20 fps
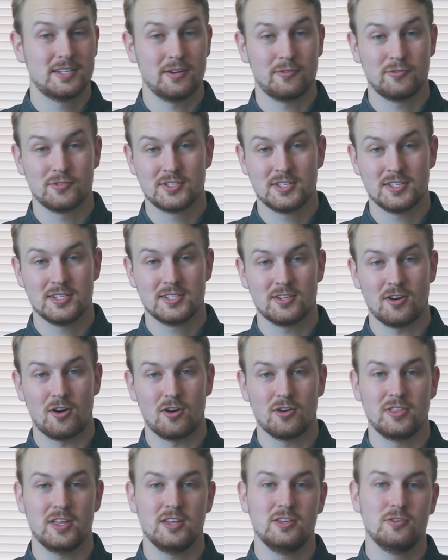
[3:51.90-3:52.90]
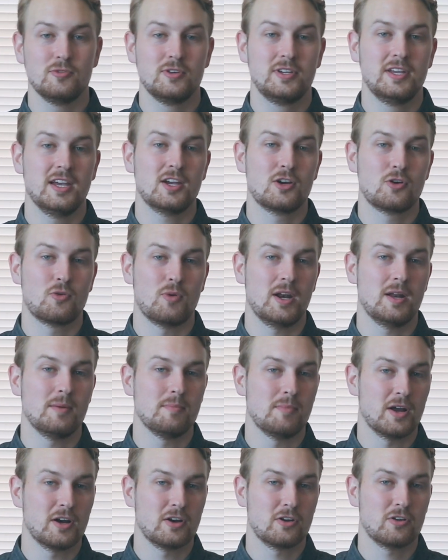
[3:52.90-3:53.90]
differences are that you'll get credit
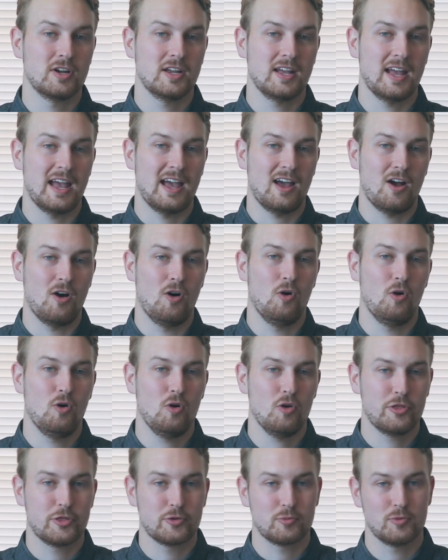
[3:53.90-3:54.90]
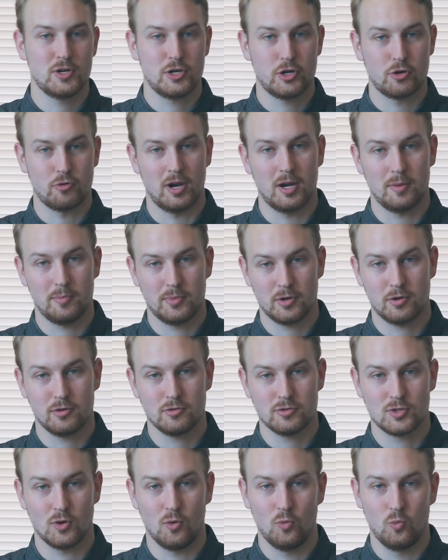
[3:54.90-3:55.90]
monitoring at all 3 credit
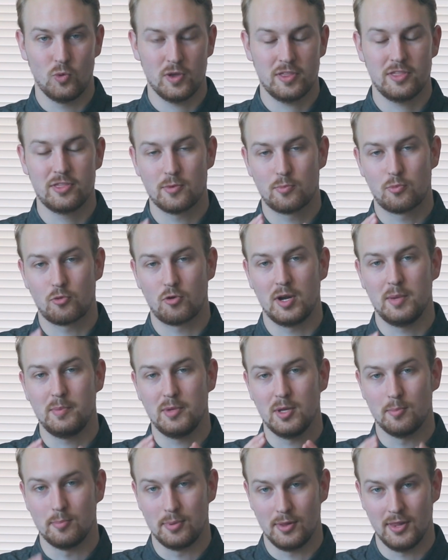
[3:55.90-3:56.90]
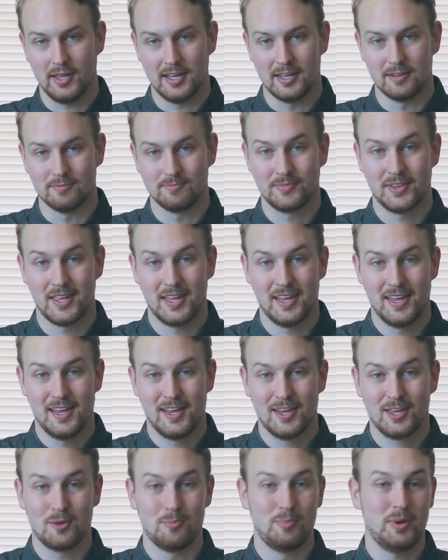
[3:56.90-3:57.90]
bureaus with the Premium plan,
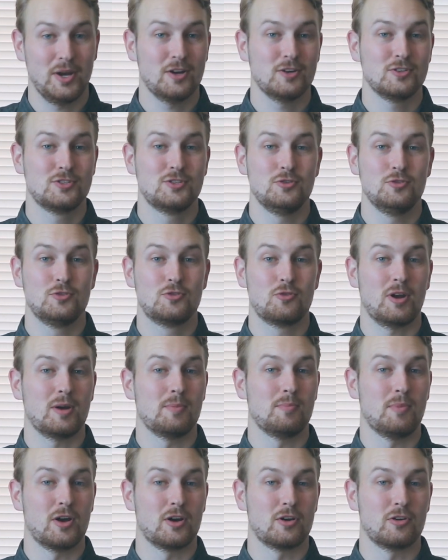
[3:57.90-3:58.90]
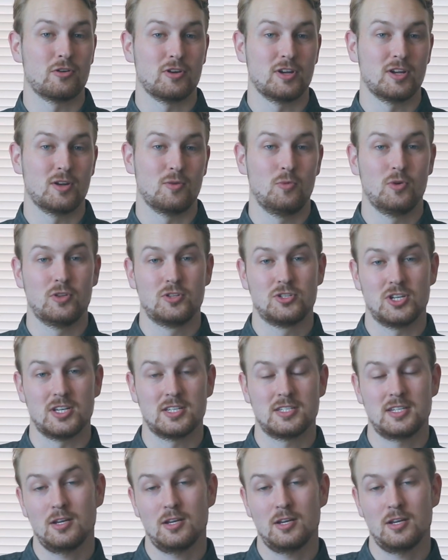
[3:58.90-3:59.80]
compared to credit monitoring with just